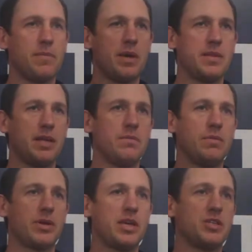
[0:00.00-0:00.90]
and then
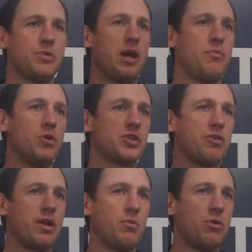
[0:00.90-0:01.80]
I guess to our boys'
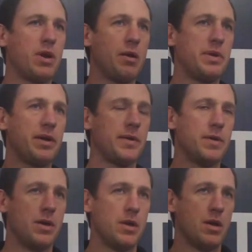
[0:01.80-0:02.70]
credit, we were able to
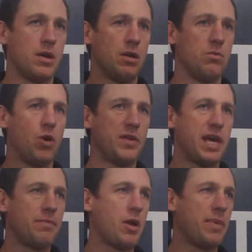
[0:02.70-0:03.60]
ride
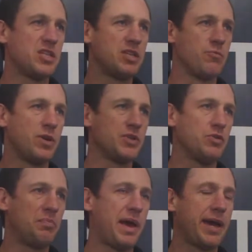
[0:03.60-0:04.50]
that momentum,
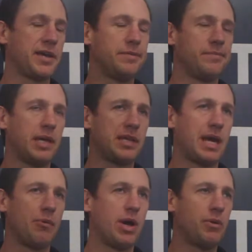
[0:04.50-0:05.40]
wrestle it back, and
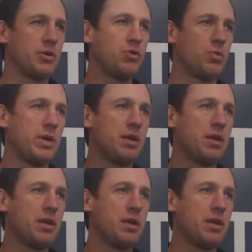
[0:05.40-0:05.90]
come away with a good